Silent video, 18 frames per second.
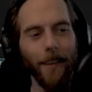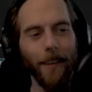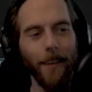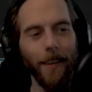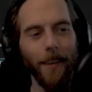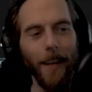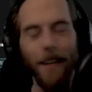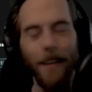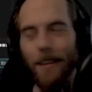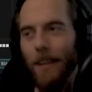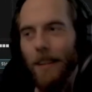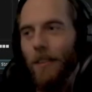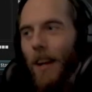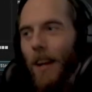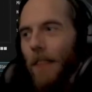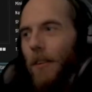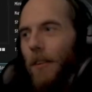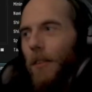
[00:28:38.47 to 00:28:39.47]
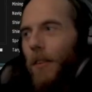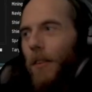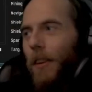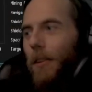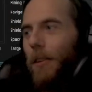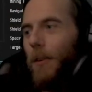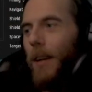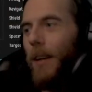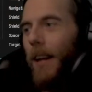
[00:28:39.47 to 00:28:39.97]
Yes, even after you've
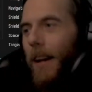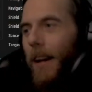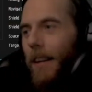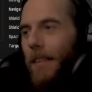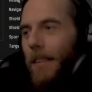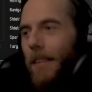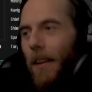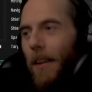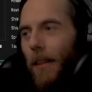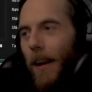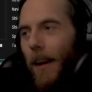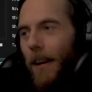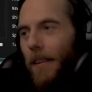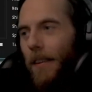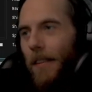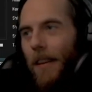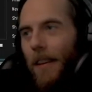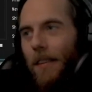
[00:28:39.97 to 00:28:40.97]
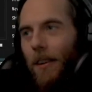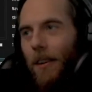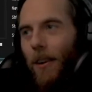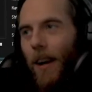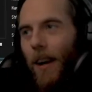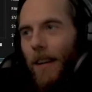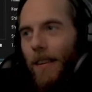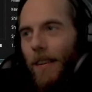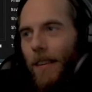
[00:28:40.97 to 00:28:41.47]
excreted it, it's still there. So that's
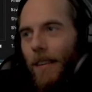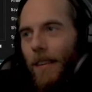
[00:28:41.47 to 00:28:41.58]
correct.